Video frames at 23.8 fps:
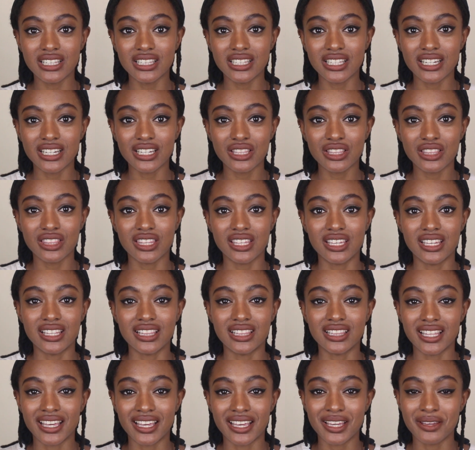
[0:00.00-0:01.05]
click the
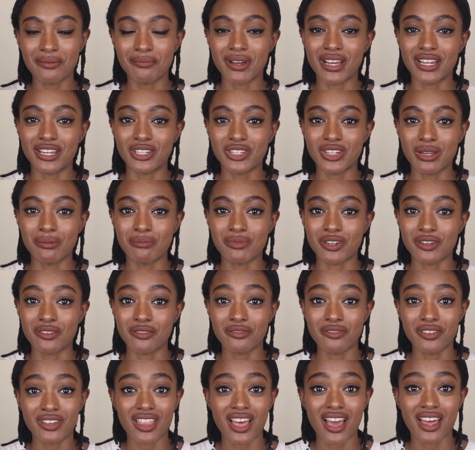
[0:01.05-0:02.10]
link in my description
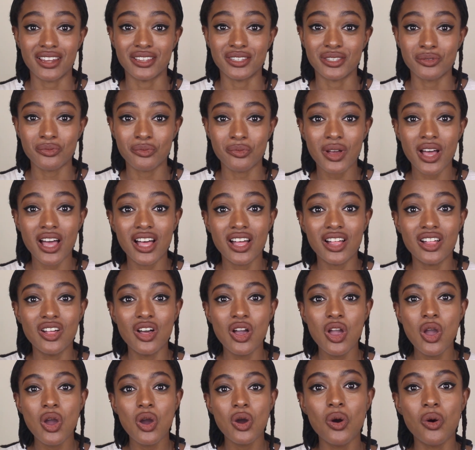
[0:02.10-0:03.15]
for that as well
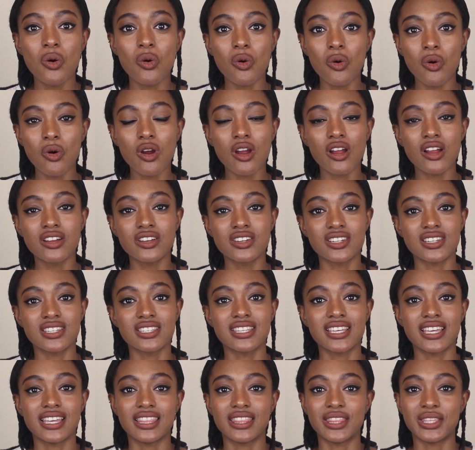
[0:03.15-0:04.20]
or
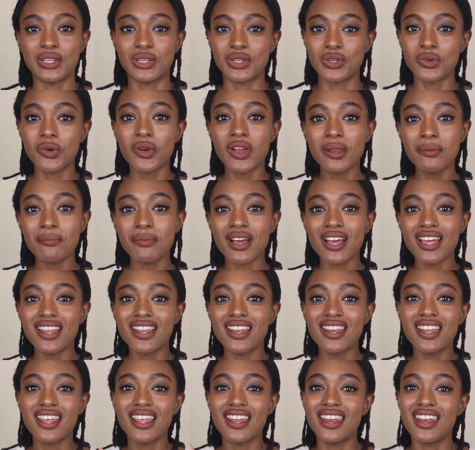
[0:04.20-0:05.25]
just hit the join
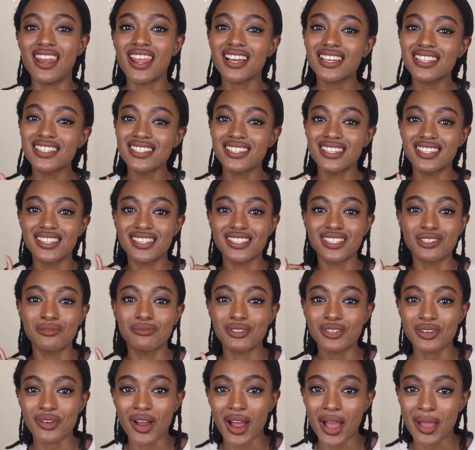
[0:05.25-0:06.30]
button next to the
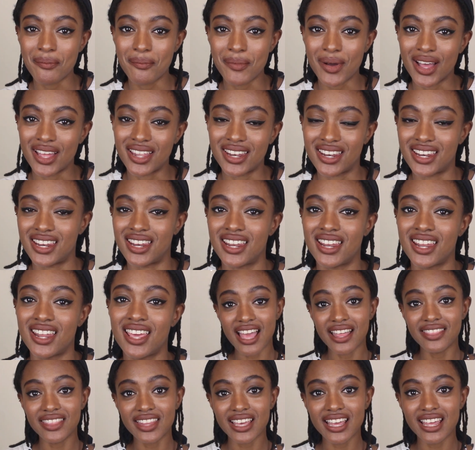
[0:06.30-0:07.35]
subscribe button.
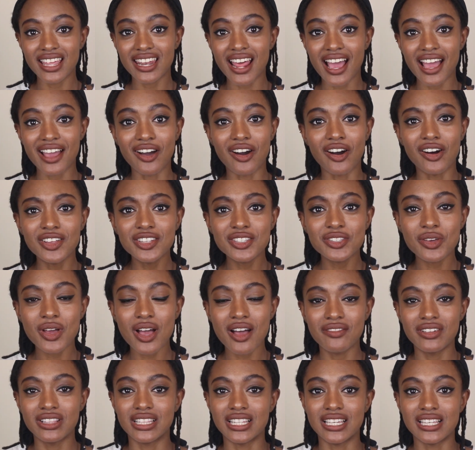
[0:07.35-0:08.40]
And then I also
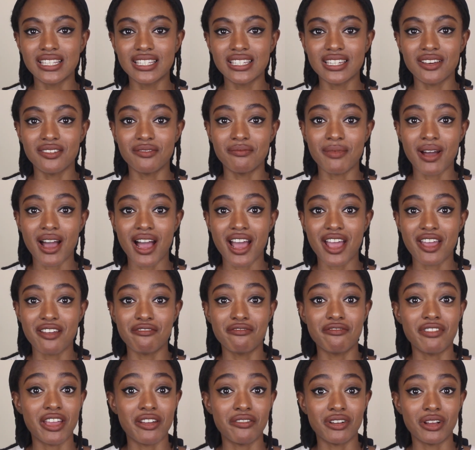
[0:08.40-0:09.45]
have a list of my
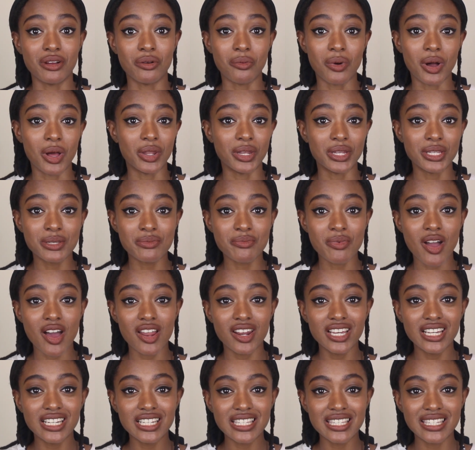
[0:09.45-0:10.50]
favorite wellness
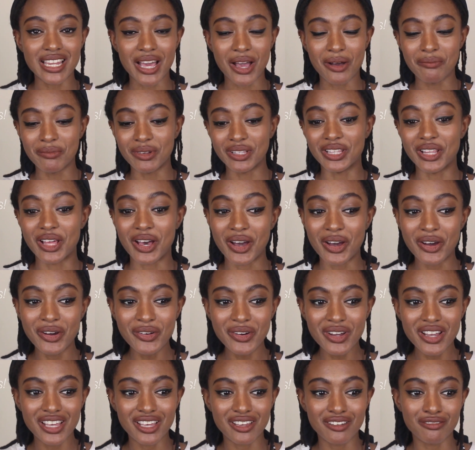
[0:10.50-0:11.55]
products down
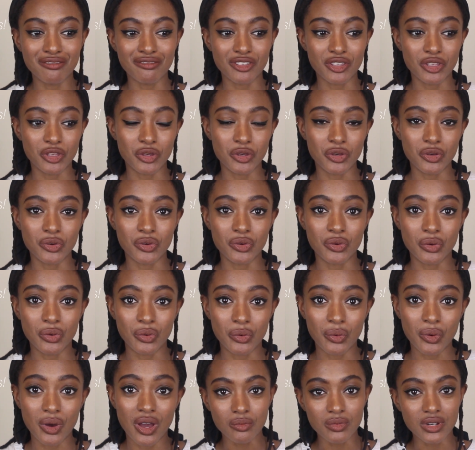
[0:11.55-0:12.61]
below if
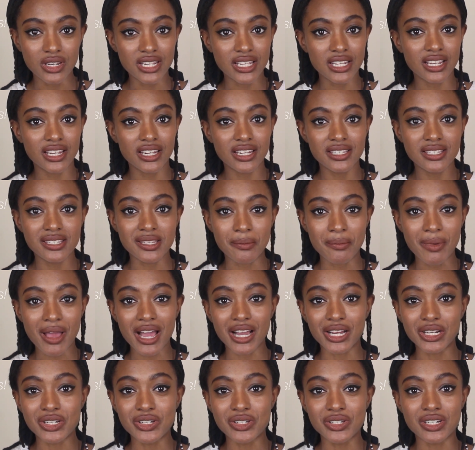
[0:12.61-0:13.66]
you need some
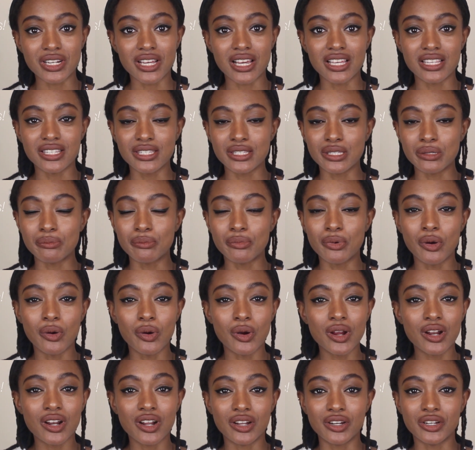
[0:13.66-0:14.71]
extra
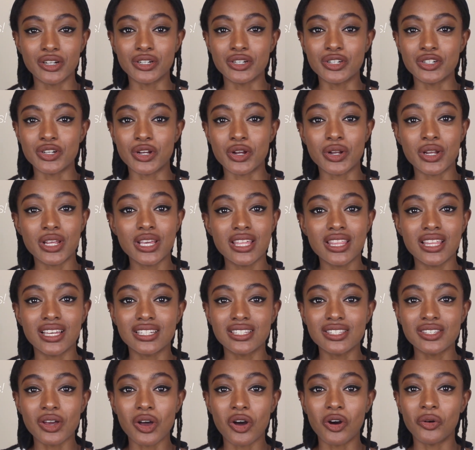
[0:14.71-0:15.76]
support on your journey
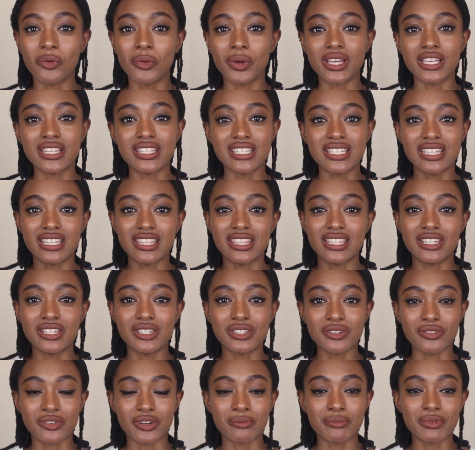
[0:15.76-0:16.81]
that's always in the
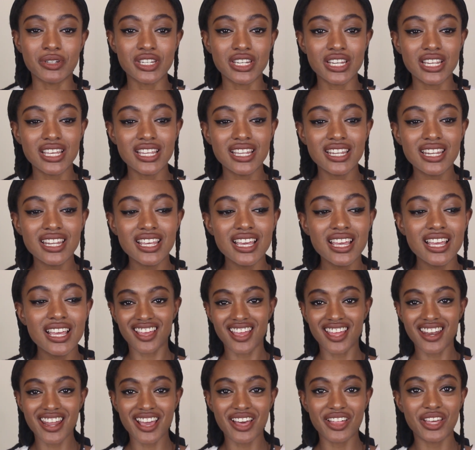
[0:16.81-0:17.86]
description.
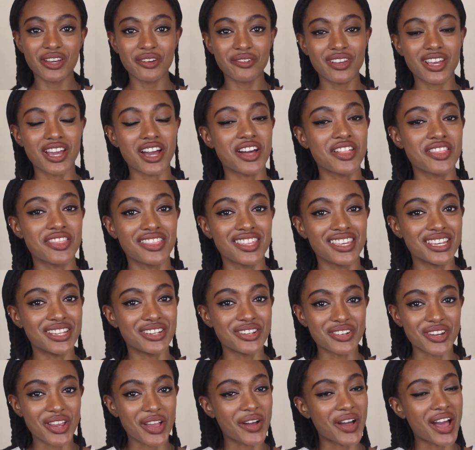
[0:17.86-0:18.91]
And now that we got the
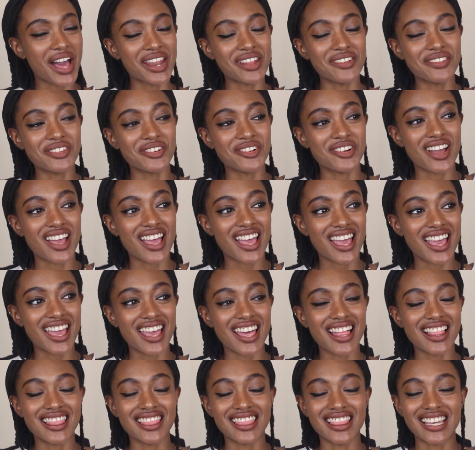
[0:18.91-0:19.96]
intro out of the
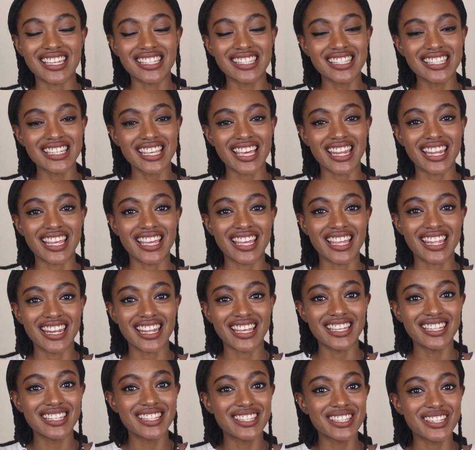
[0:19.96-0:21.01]
way, let's get
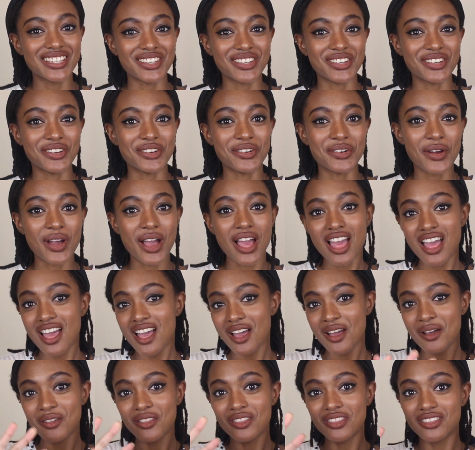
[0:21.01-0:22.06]
into
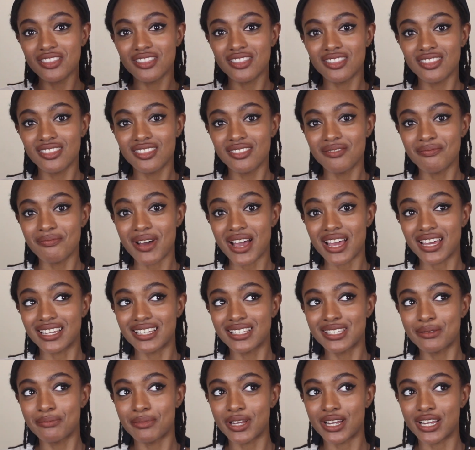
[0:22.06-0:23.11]
my
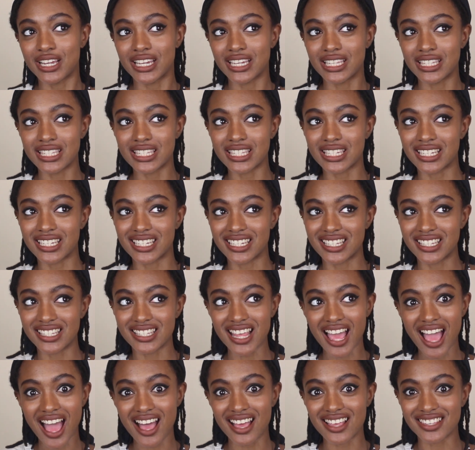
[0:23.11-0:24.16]

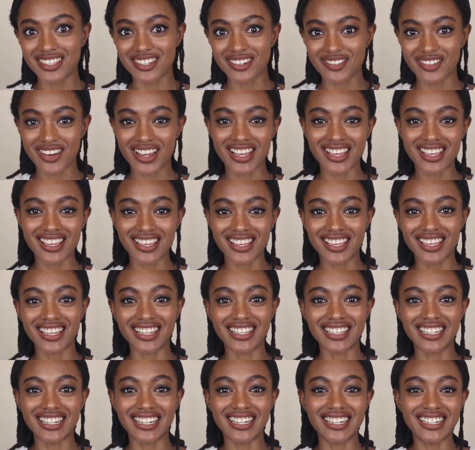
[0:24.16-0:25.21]
experiences as a Reiki
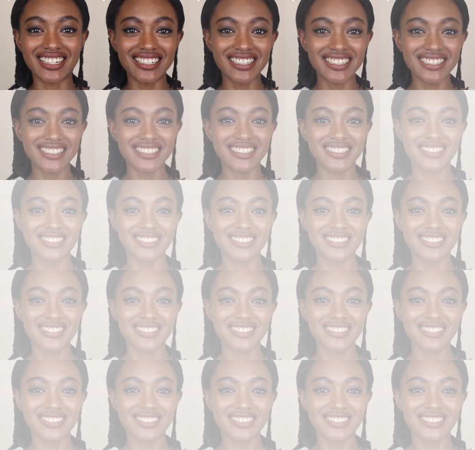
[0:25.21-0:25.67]
healer.